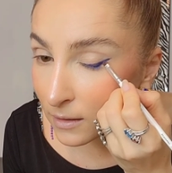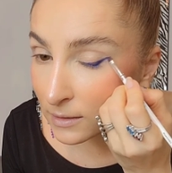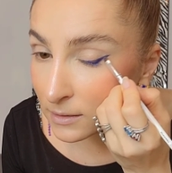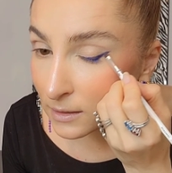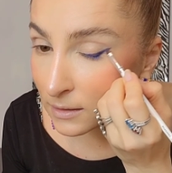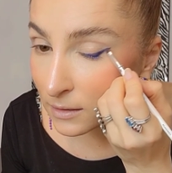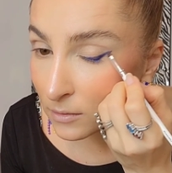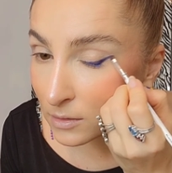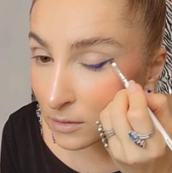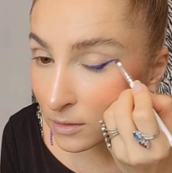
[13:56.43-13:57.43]
see it
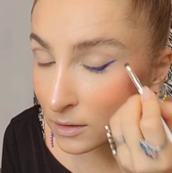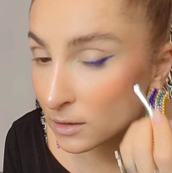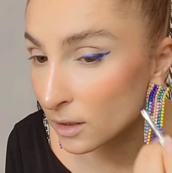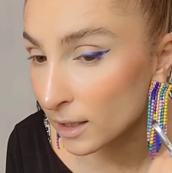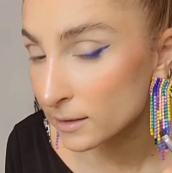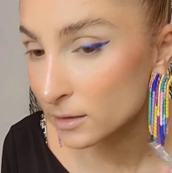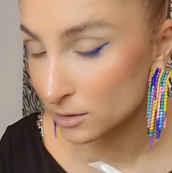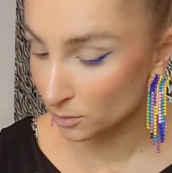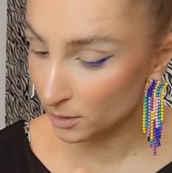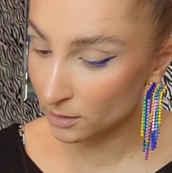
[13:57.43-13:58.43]
how it's look as a liner
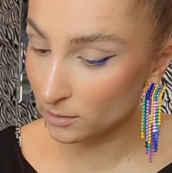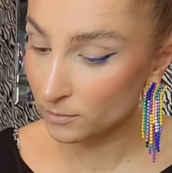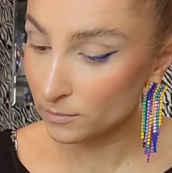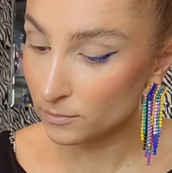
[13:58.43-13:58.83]
as well,